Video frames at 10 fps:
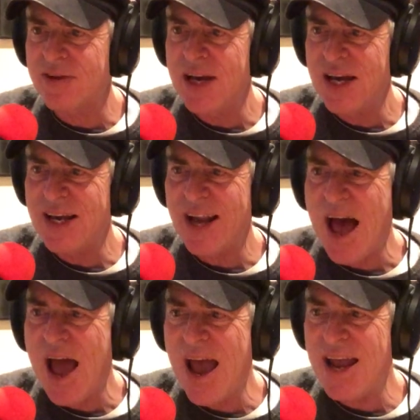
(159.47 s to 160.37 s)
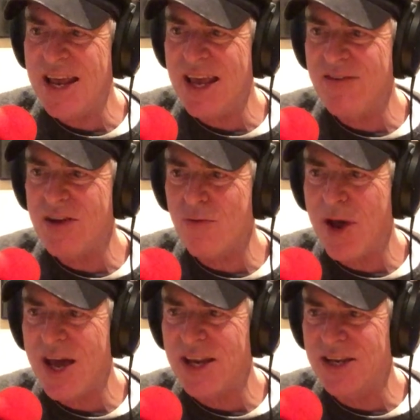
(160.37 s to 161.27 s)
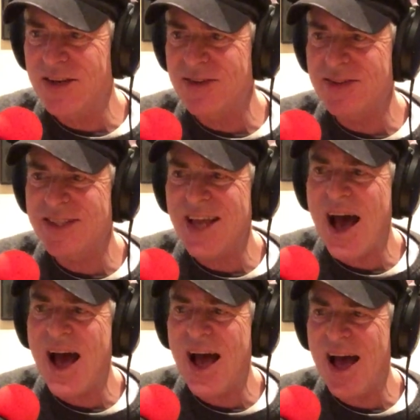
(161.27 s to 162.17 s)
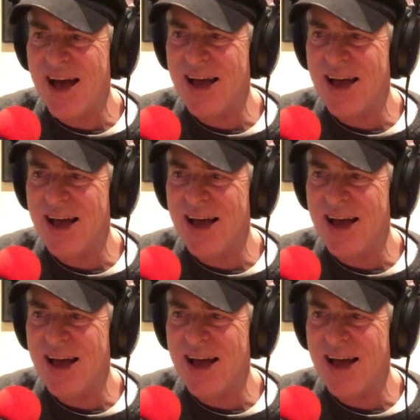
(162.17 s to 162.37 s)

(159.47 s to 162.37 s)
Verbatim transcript: and I ain't even ready to die.